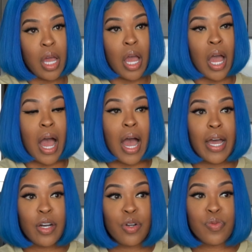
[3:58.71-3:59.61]

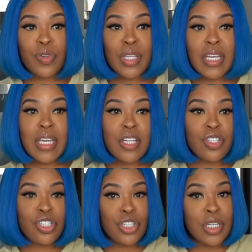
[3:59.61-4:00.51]
I don't really eat
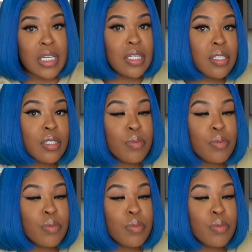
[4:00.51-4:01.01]
cheese